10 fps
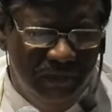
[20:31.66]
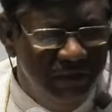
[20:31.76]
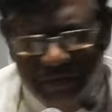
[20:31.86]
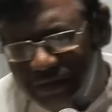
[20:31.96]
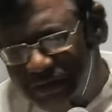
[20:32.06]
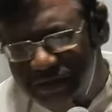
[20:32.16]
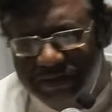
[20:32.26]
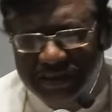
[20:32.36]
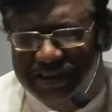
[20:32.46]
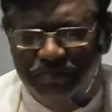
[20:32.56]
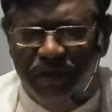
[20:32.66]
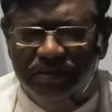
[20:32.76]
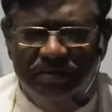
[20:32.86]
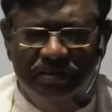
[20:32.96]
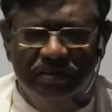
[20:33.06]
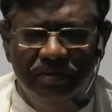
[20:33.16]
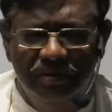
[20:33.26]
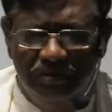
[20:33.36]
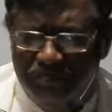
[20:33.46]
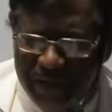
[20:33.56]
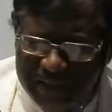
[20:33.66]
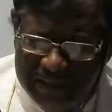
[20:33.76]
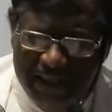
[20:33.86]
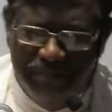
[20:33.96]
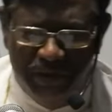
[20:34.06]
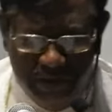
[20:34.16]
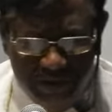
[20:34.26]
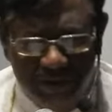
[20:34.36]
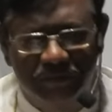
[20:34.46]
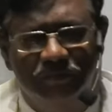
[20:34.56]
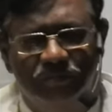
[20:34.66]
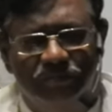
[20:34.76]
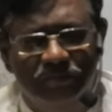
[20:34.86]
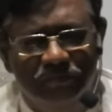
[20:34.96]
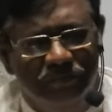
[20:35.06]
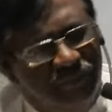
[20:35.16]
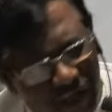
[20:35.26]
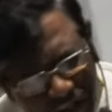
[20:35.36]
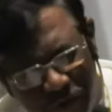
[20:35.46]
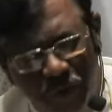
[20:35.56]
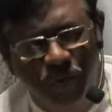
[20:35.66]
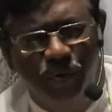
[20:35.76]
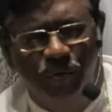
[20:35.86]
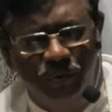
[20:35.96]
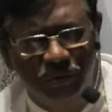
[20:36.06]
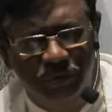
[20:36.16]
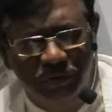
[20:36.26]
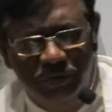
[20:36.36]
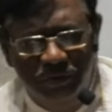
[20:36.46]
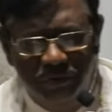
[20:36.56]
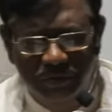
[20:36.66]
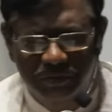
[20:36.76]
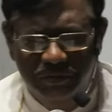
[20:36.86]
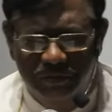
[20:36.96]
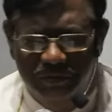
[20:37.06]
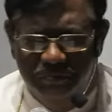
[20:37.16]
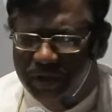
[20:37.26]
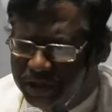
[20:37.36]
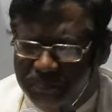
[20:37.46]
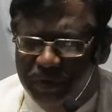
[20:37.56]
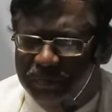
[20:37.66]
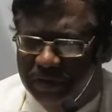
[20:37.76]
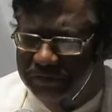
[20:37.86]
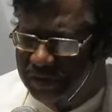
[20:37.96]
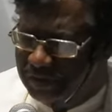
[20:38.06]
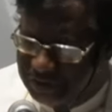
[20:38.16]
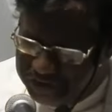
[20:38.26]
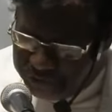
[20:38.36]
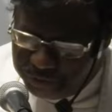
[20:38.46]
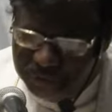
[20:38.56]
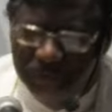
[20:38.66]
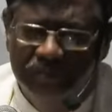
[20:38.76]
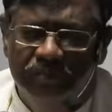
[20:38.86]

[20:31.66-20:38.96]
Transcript: Even in the six months of my time here, I know many people have hurt you.